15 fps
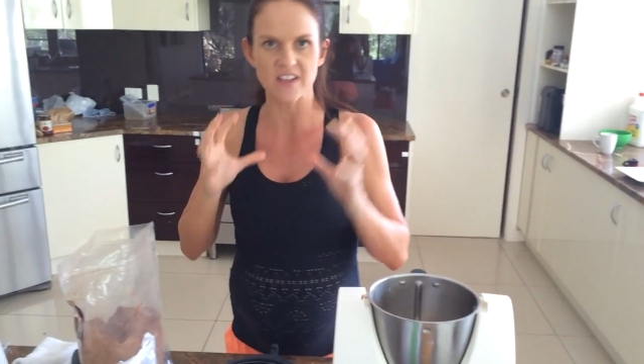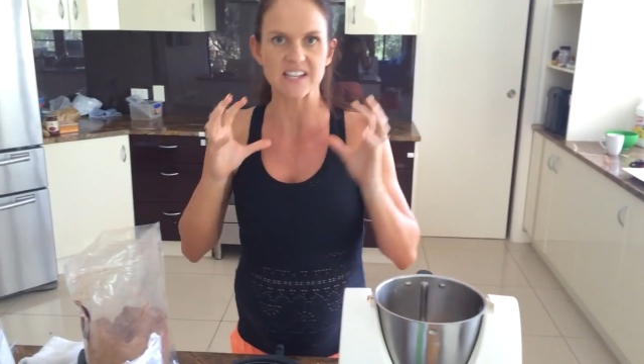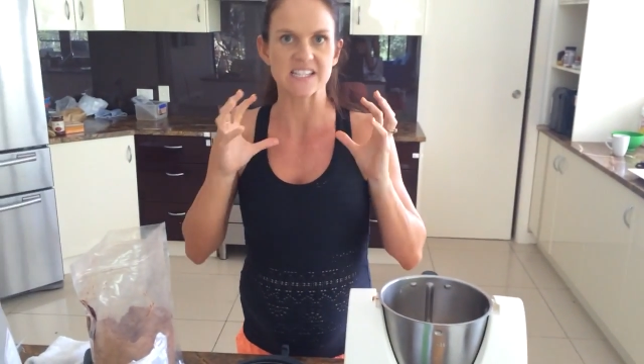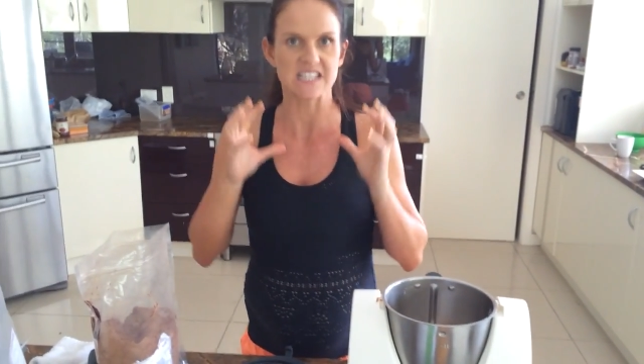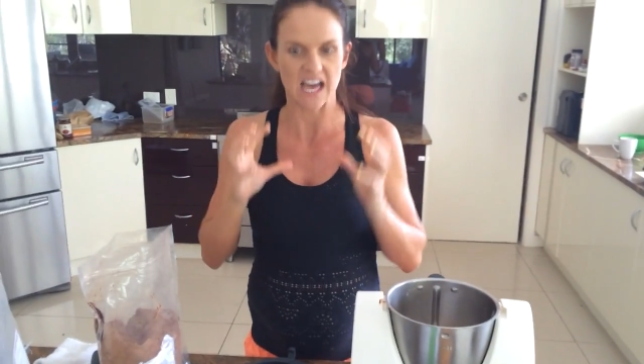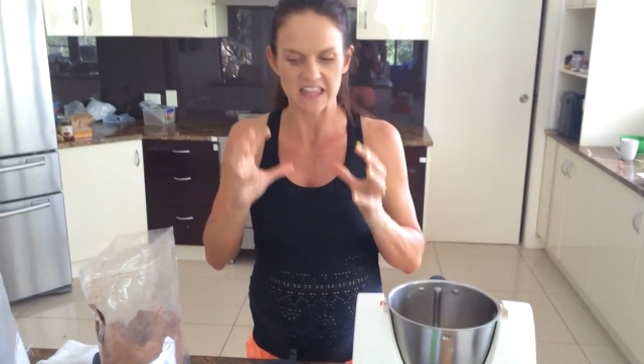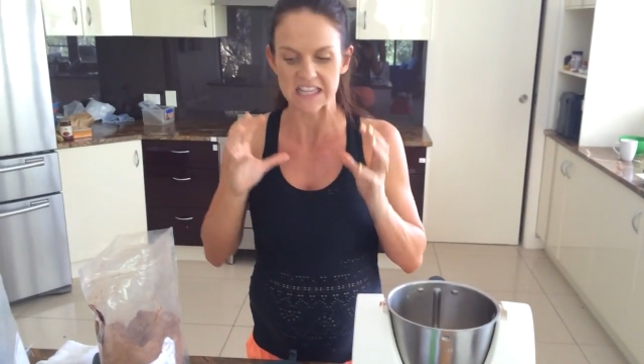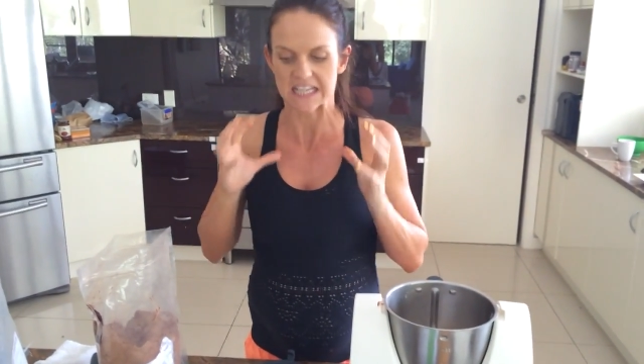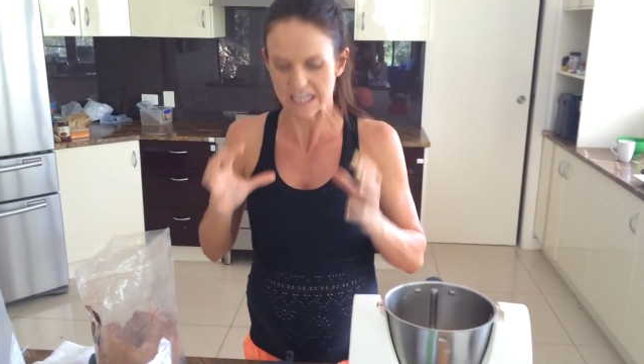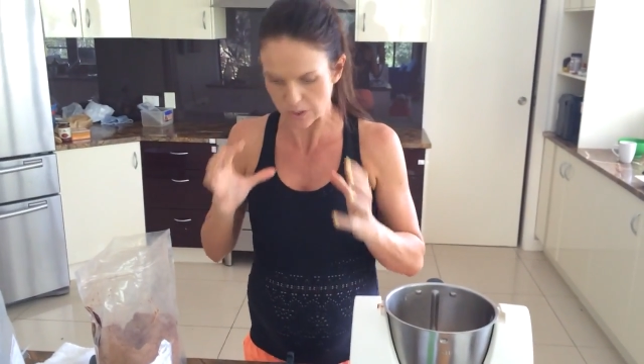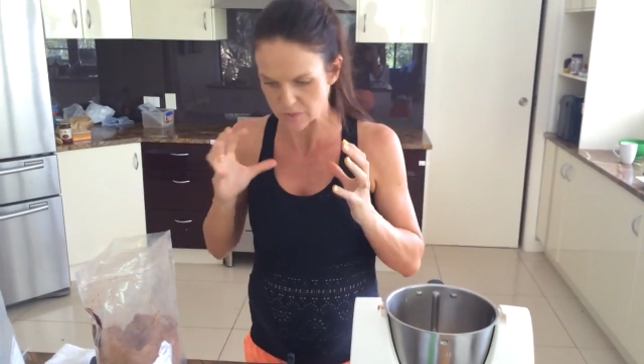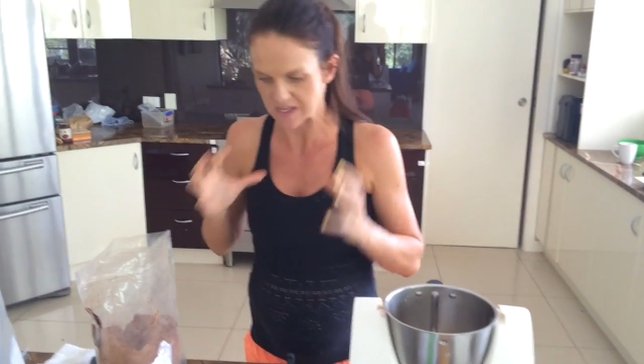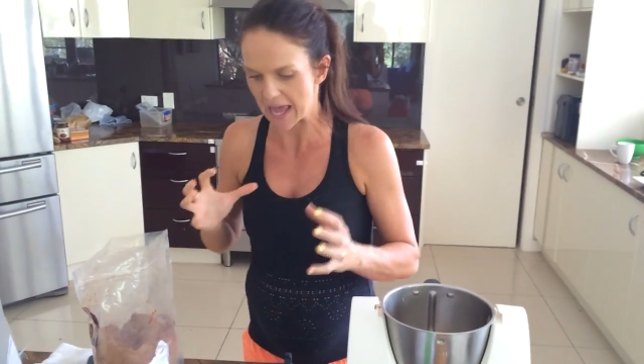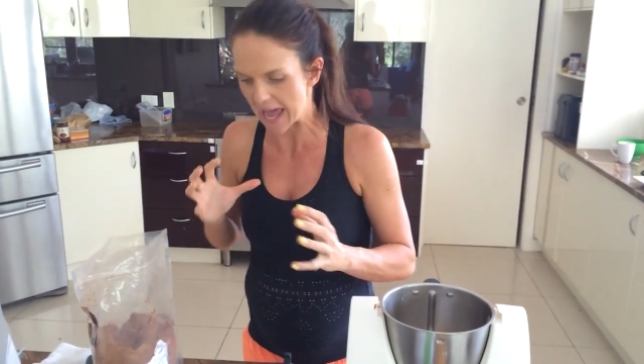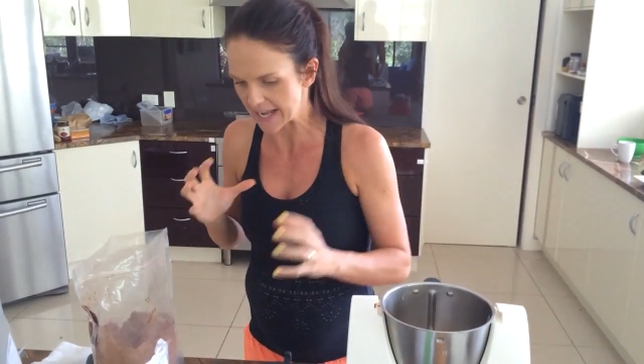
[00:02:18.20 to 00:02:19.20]
there's nothing
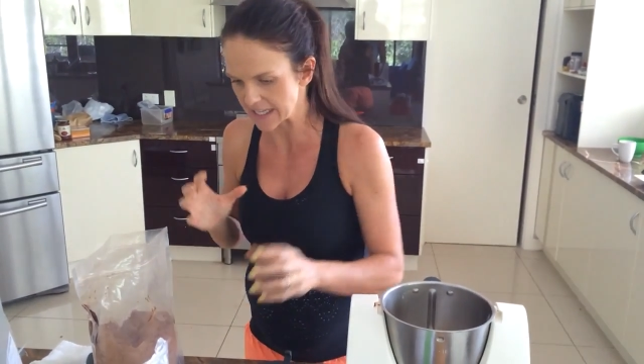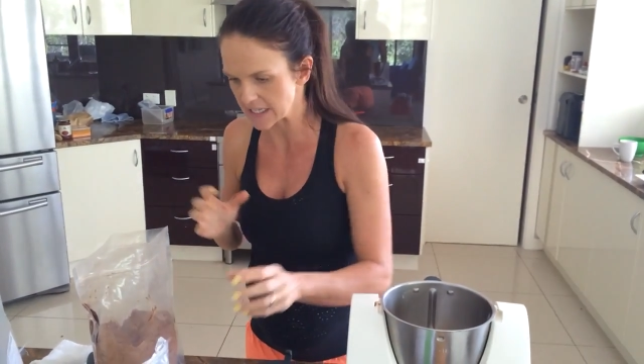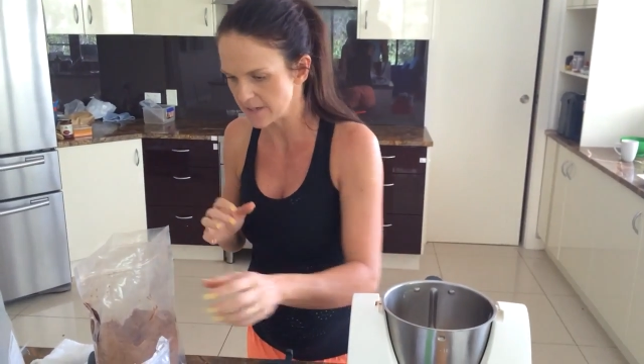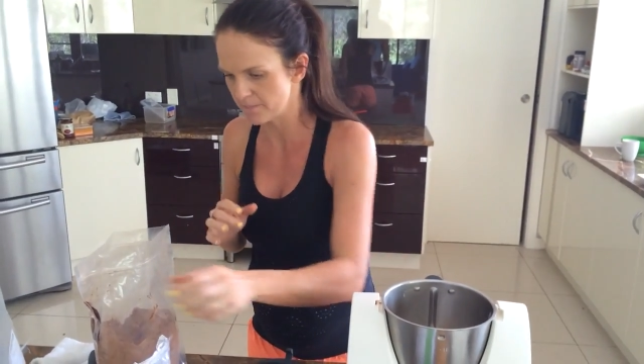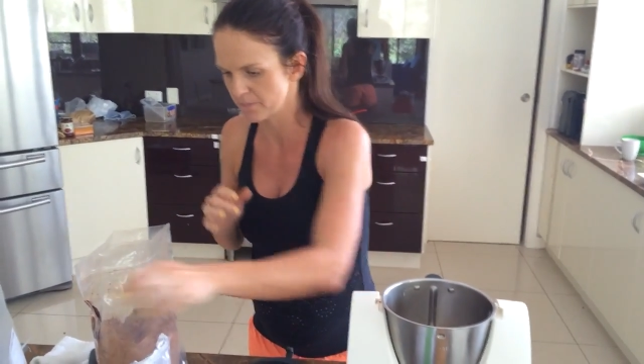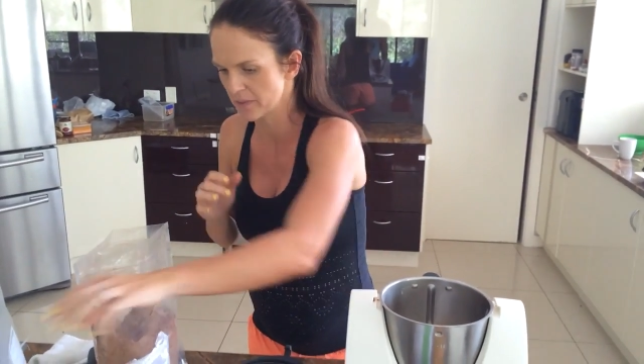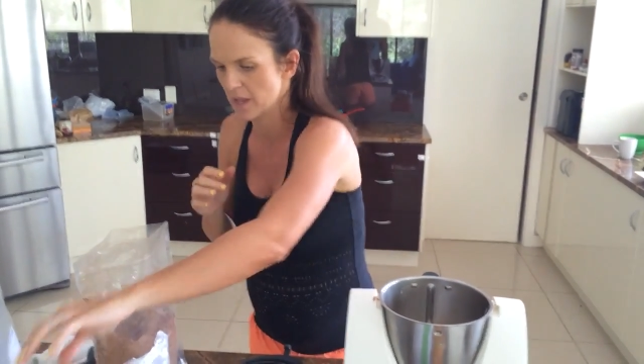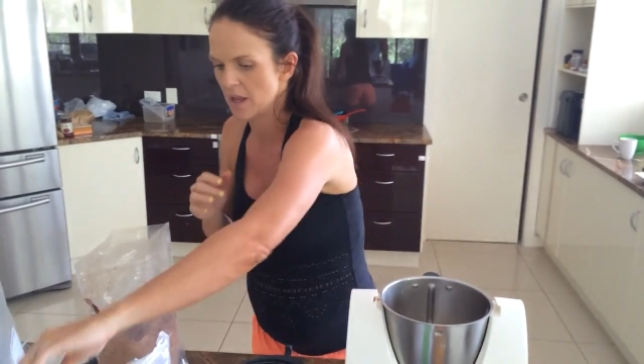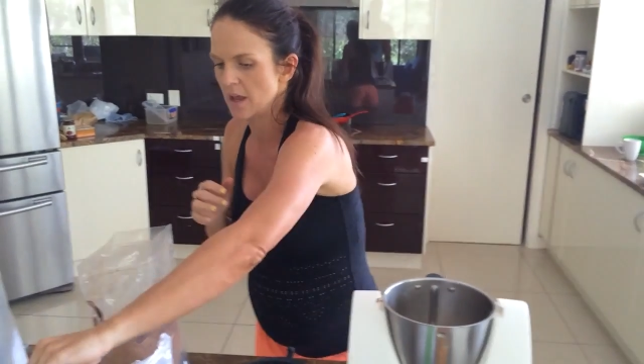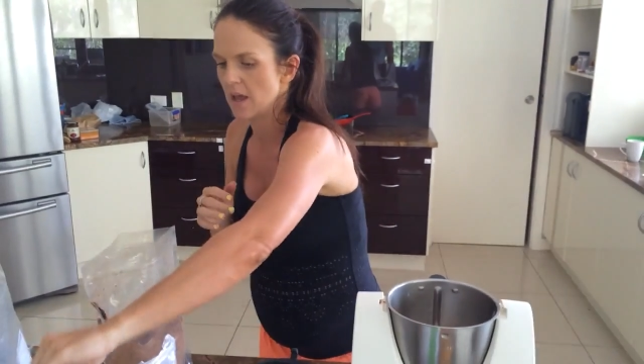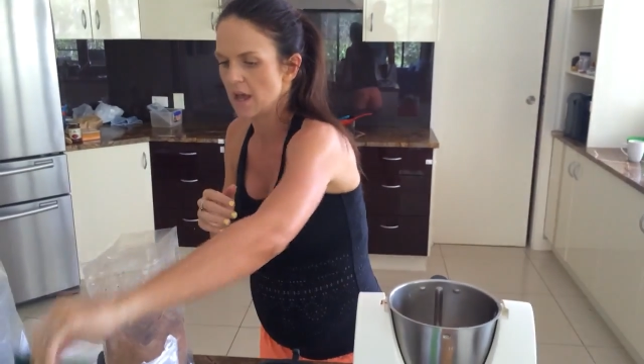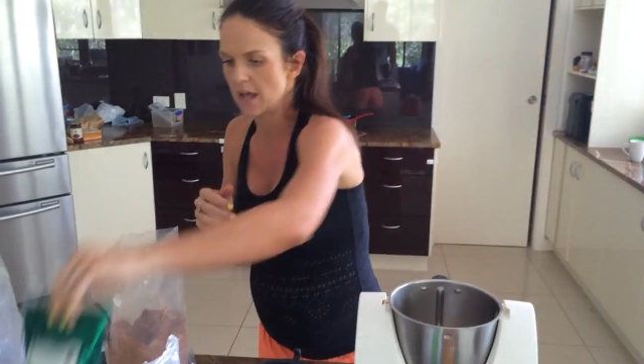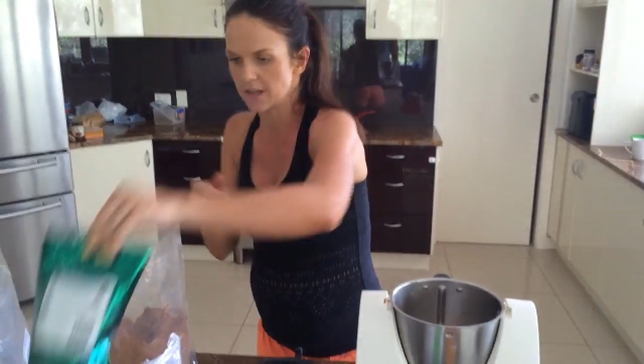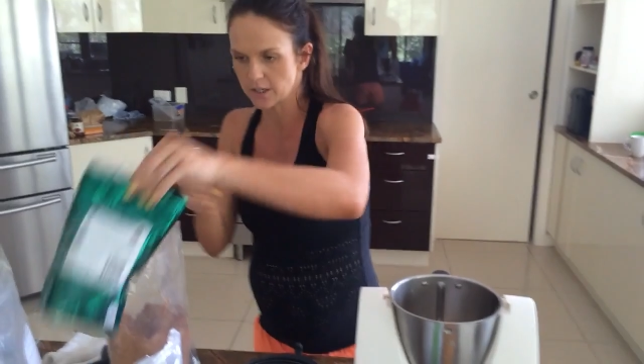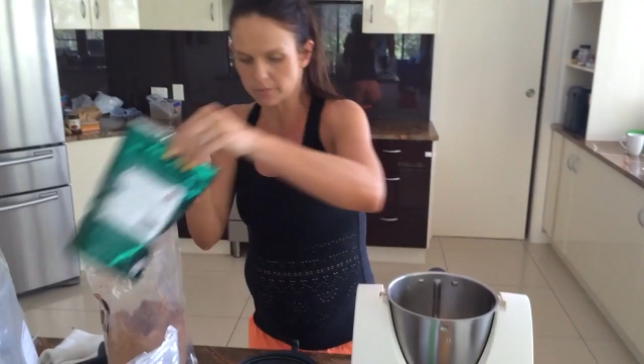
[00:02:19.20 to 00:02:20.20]
else added.
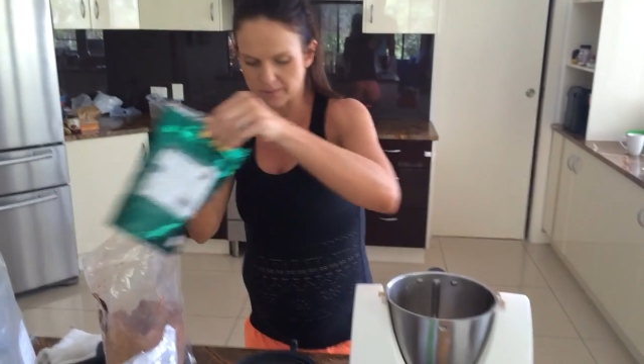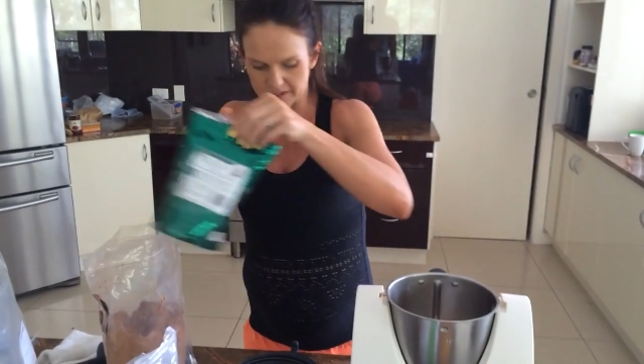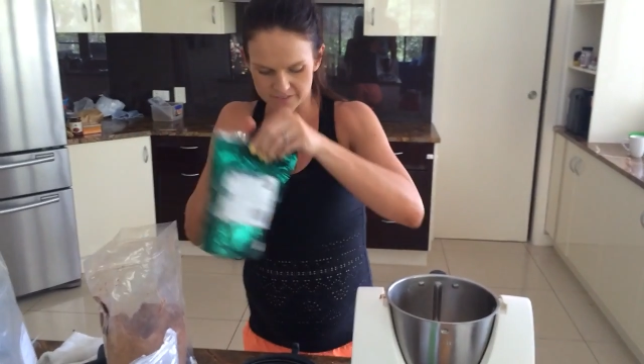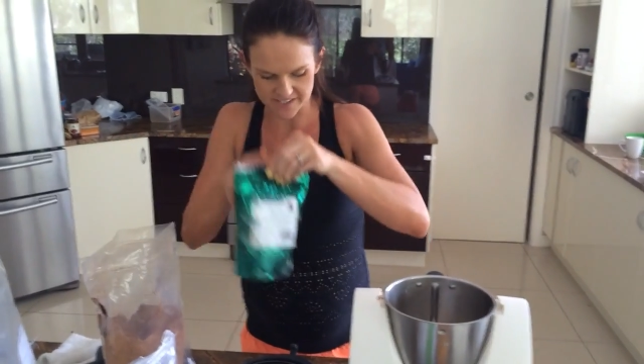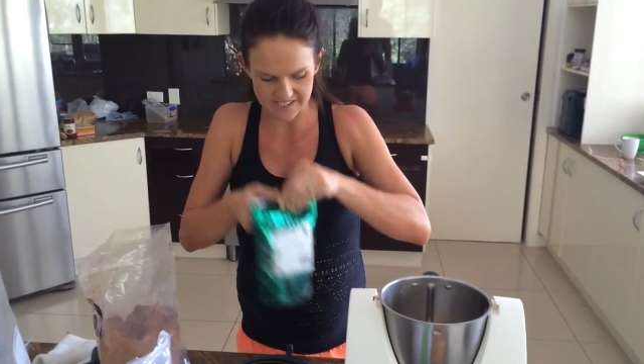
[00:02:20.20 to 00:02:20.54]
A little bit of